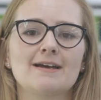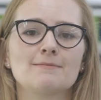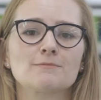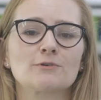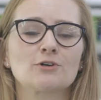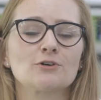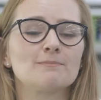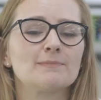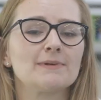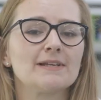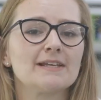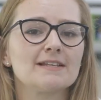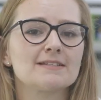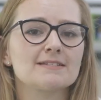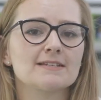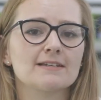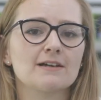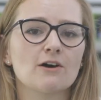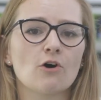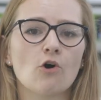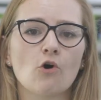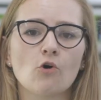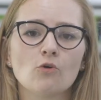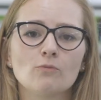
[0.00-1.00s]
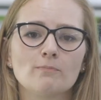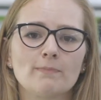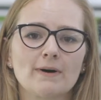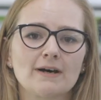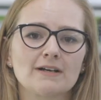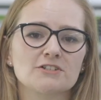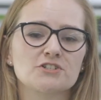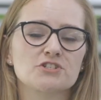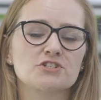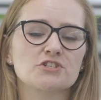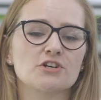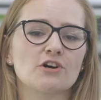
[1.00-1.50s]
am completing a whole
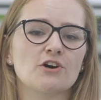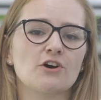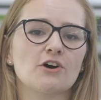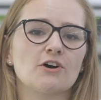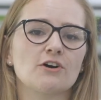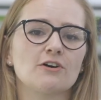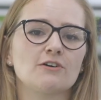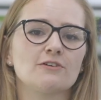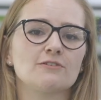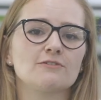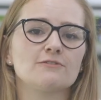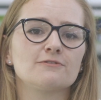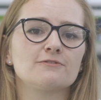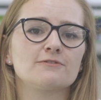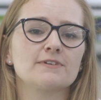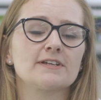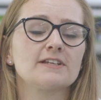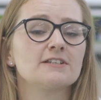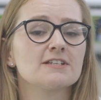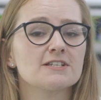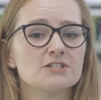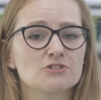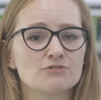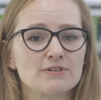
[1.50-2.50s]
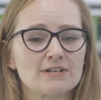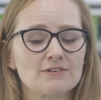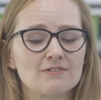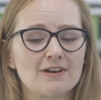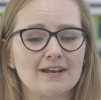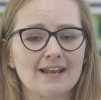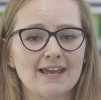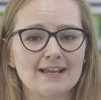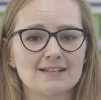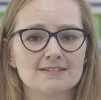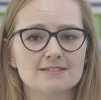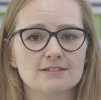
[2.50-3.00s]
bunch of industry
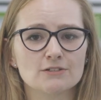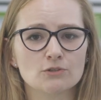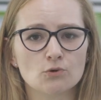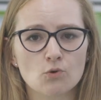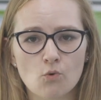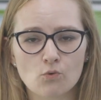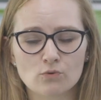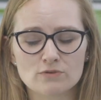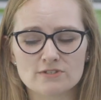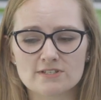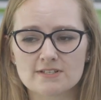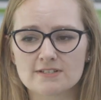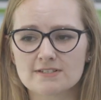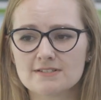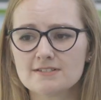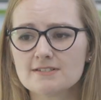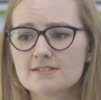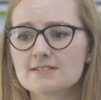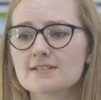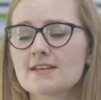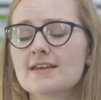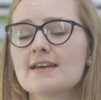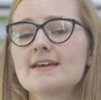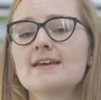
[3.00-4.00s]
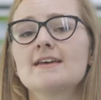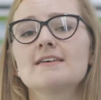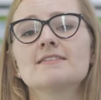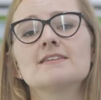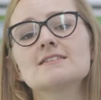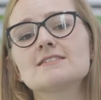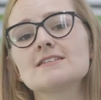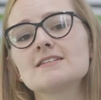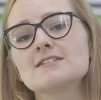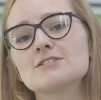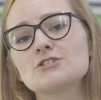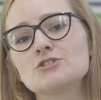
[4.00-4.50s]
related courses.
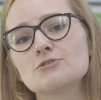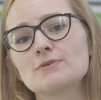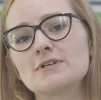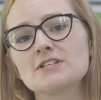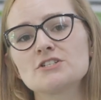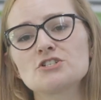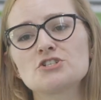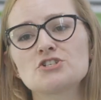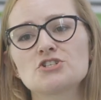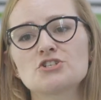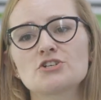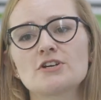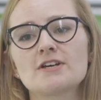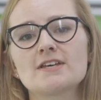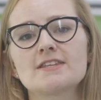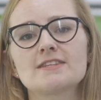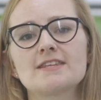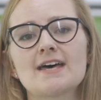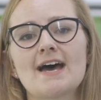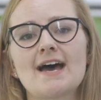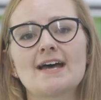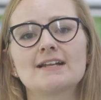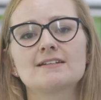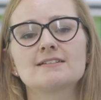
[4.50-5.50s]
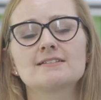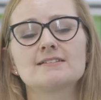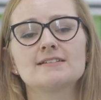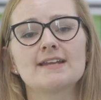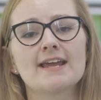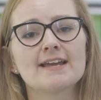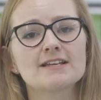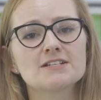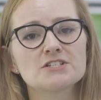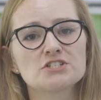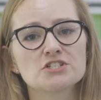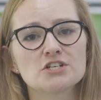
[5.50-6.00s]
This is to ensure that
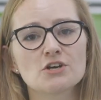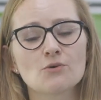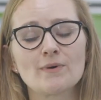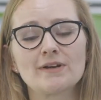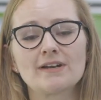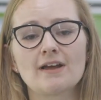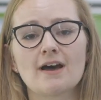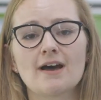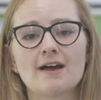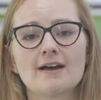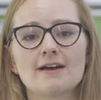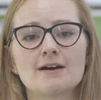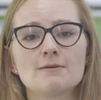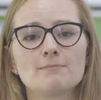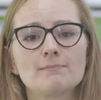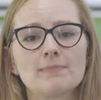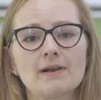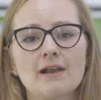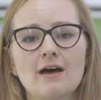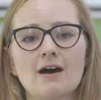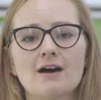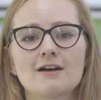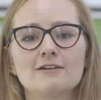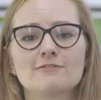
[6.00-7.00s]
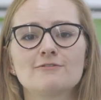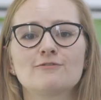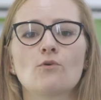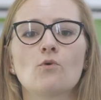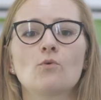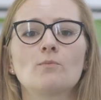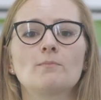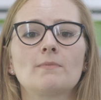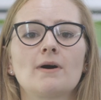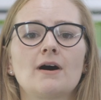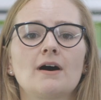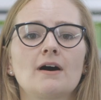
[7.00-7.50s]
next year when I apply
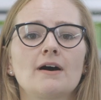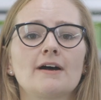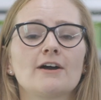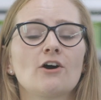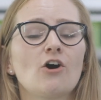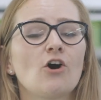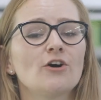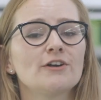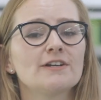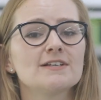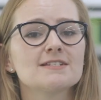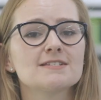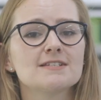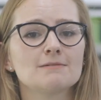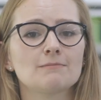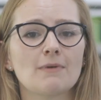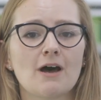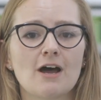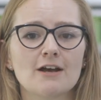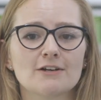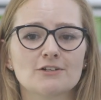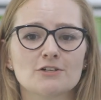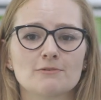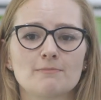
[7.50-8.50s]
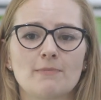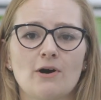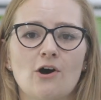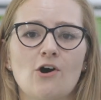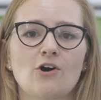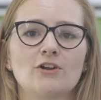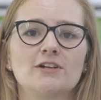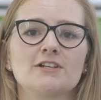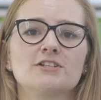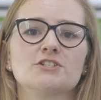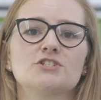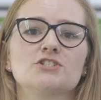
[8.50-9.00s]
for my honours in
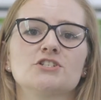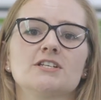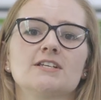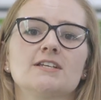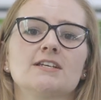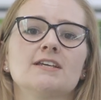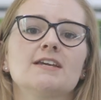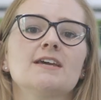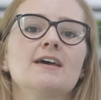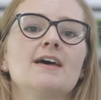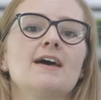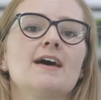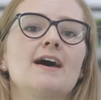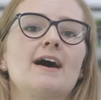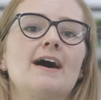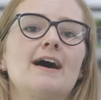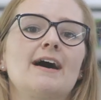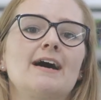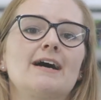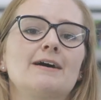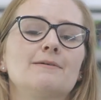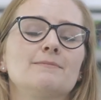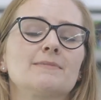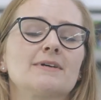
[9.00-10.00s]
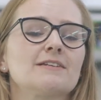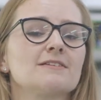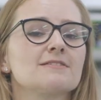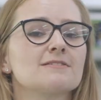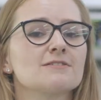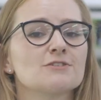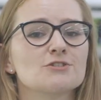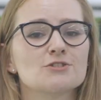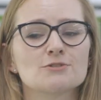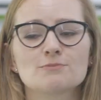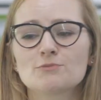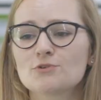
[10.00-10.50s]
microbiology, it
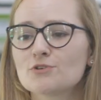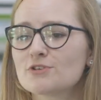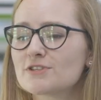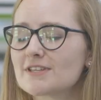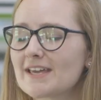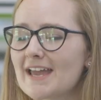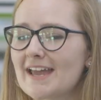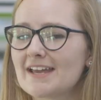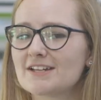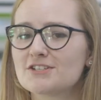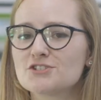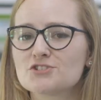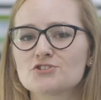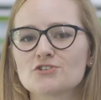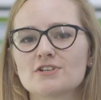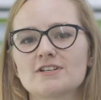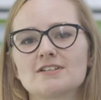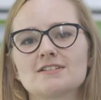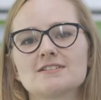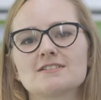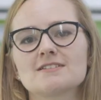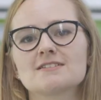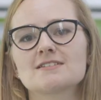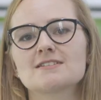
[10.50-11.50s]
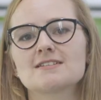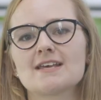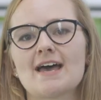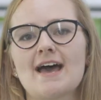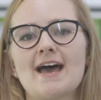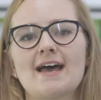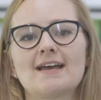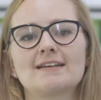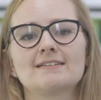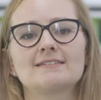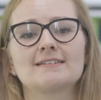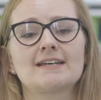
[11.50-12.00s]
is a smooth entrance
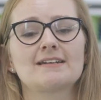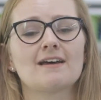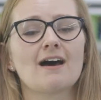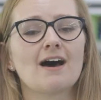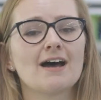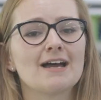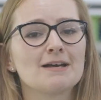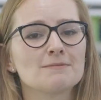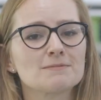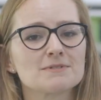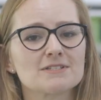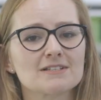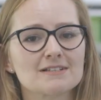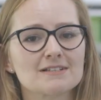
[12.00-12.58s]
and that I am